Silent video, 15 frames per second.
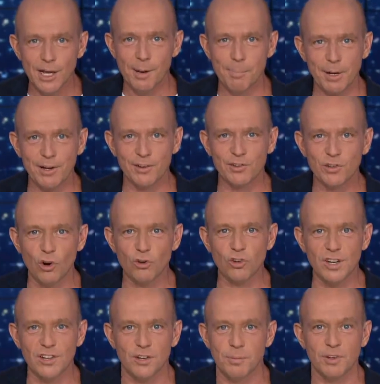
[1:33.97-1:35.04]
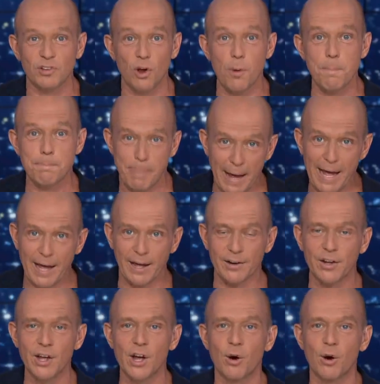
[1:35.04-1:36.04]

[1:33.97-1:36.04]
because socialism is so bad,